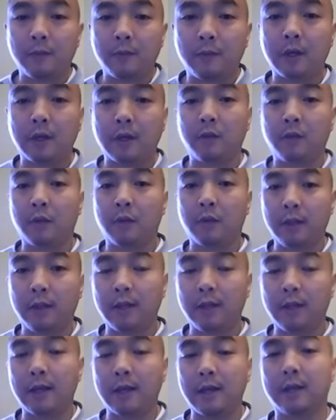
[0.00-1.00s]
Okay,
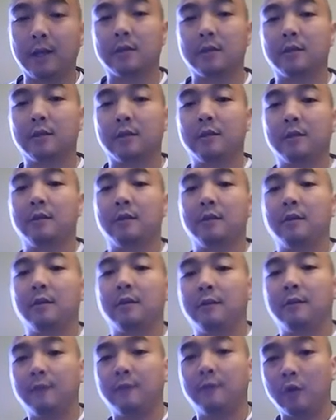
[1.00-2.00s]
write the X
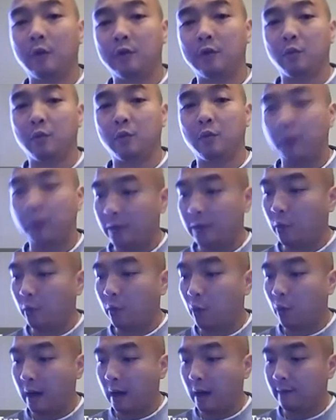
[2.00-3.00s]
first, write the
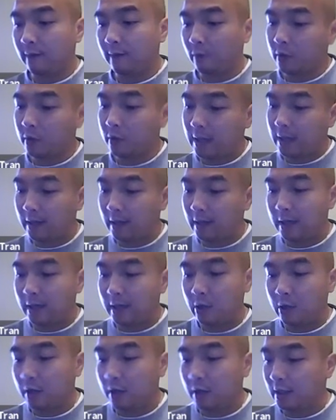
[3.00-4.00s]
Y first, and
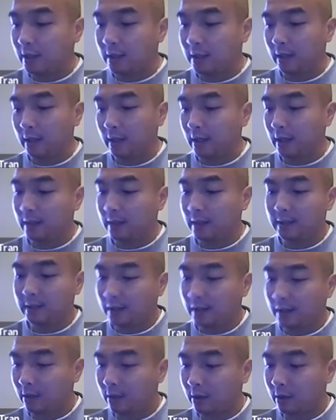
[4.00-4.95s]
then you can just list.